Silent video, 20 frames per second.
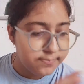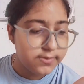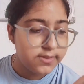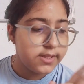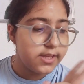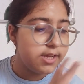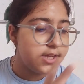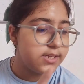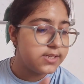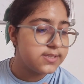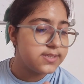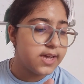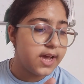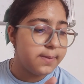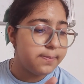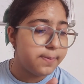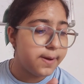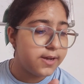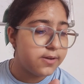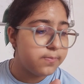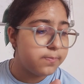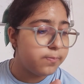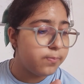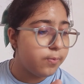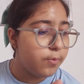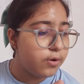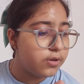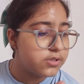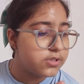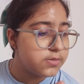There is a
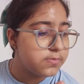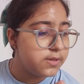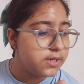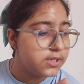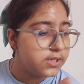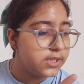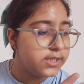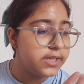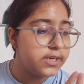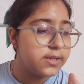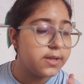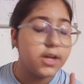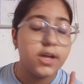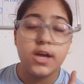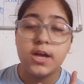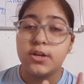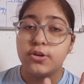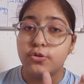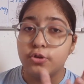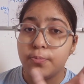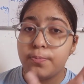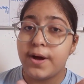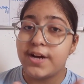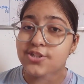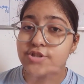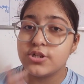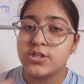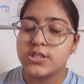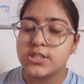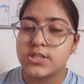possibility that due to
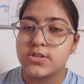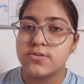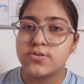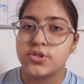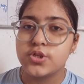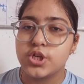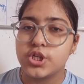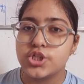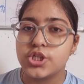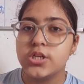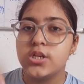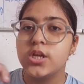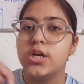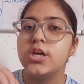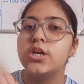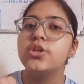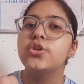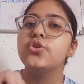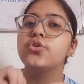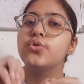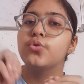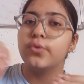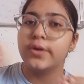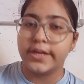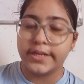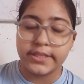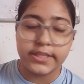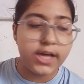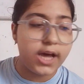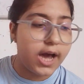partial dissociation you
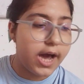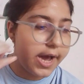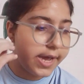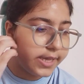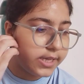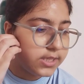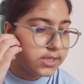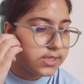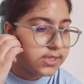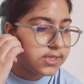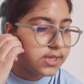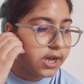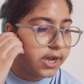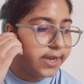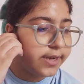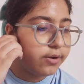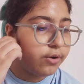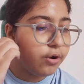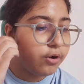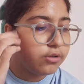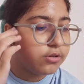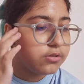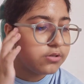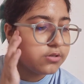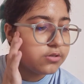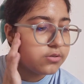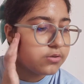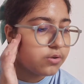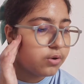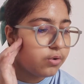get the ions, and
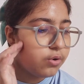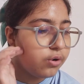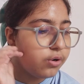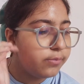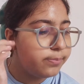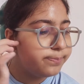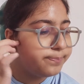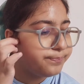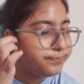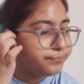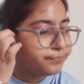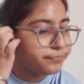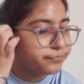also,